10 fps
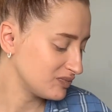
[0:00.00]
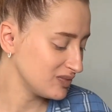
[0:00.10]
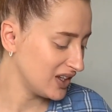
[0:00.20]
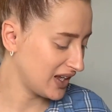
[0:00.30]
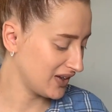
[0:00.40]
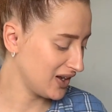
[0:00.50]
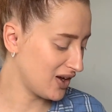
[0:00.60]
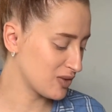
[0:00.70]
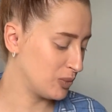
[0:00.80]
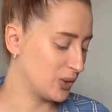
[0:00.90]
yeah, the
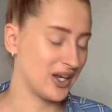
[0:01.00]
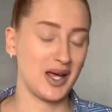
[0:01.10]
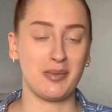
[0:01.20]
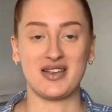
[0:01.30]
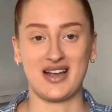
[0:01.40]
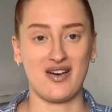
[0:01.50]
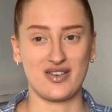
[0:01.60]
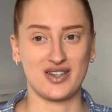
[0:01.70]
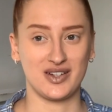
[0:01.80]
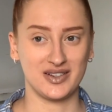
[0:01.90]
last boy name is
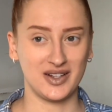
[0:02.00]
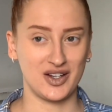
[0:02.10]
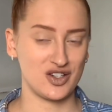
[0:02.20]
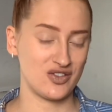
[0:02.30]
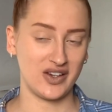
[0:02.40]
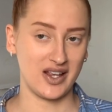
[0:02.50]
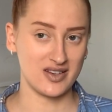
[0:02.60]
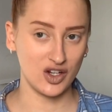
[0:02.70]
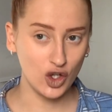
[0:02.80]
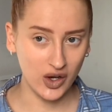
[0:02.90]
Harrison. I just think that's a
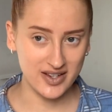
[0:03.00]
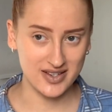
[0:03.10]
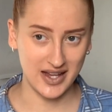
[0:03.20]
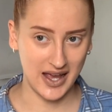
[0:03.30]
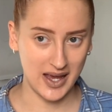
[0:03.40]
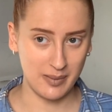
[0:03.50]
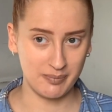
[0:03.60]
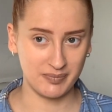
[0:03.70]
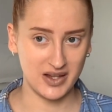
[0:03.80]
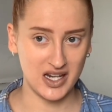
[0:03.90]
nice name,
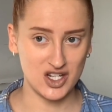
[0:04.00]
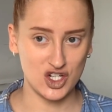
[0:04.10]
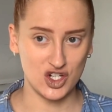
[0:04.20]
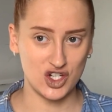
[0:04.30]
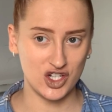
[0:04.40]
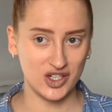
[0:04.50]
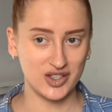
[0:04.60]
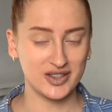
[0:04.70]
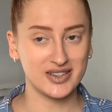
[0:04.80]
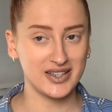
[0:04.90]
and it's just,
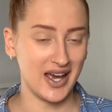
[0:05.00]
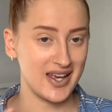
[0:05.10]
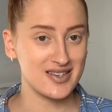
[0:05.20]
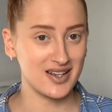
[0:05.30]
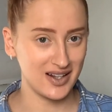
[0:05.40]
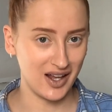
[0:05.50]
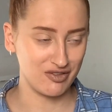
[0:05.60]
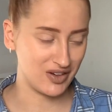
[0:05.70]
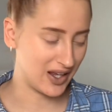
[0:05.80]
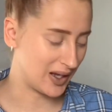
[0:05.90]
yeah, it's
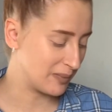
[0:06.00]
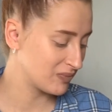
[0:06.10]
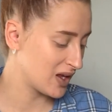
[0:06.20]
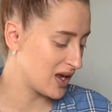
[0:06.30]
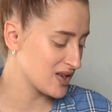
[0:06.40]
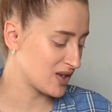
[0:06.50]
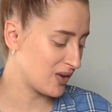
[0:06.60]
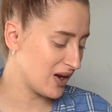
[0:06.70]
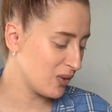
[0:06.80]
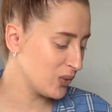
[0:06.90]
lovely. So
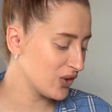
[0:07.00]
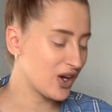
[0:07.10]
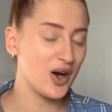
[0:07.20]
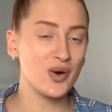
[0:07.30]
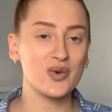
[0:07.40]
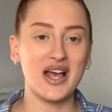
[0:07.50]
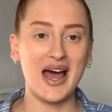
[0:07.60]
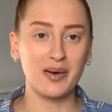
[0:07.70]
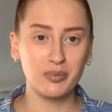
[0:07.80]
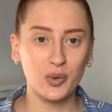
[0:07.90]
they're all the girl
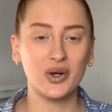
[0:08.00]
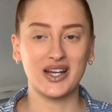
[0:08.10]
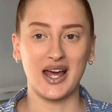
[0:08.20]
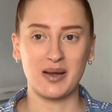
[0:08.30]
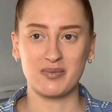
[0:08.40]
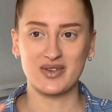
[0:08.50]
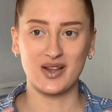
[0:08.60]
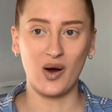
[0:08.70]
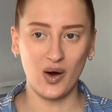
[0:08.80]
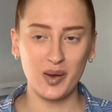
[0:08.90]
and boy names that
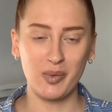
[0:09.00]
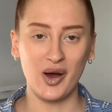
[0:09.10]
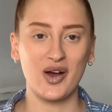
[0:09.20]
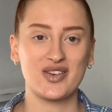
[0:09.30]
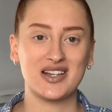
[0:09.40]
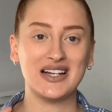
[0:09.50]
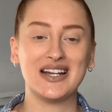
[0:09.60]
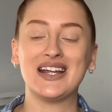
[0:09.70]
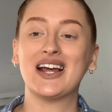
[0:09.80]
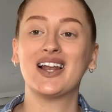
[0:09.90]
I
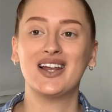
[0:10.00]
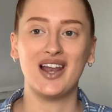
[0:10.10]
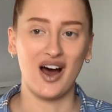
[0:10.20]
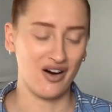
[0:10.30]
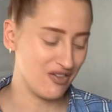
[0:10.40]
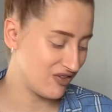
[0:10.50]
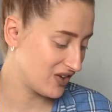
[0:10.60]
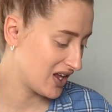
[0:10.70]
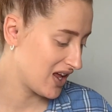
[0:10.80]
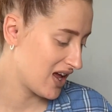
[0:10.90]
personally love.
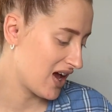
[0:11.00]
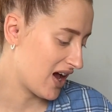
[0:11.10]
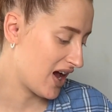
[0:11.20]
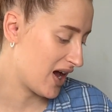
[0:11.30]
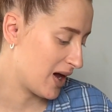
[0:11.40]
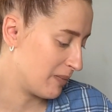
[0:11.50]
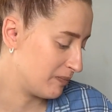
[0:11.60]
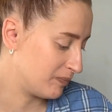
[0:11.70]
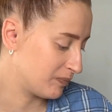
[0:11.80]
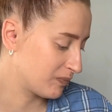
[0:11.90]

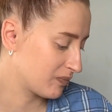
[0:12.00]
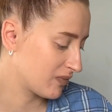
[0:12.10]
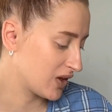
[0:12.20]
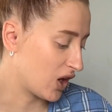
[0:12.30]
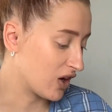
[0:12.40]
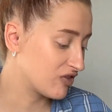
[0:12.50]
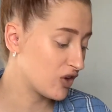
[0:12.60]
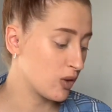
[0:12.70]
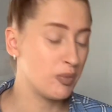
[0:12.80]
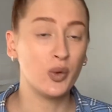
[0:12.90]
Like for a
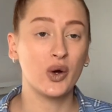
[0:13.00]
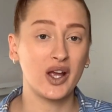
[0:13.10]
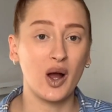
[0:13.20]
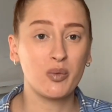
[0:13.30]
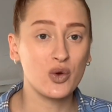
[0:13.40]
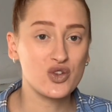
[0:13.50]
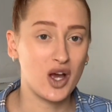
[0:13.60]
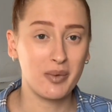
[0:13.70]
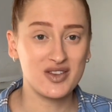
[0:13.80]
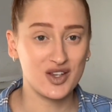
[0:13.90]
boy, I was
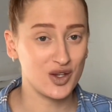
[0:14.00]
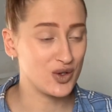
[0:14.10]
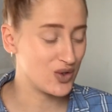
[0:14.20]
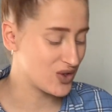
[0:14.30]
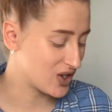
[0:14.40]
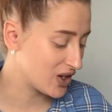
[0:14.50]
going to use,